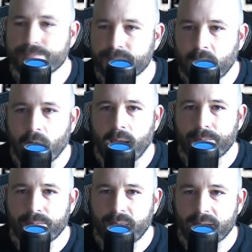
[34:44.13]
All right,
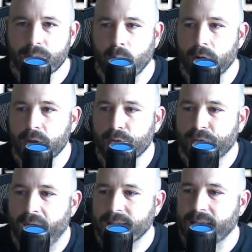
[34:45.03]
that is the Bald Eagle
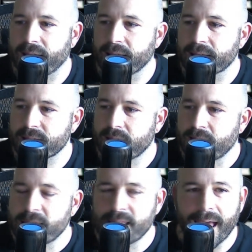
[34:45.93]
Fact. That is
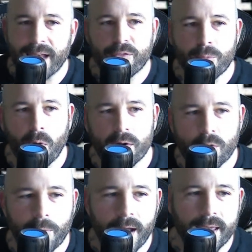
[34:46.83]
the end of the Bald Eagle
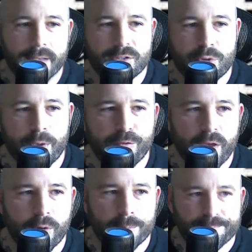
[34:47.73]
podcast. Do me a favor.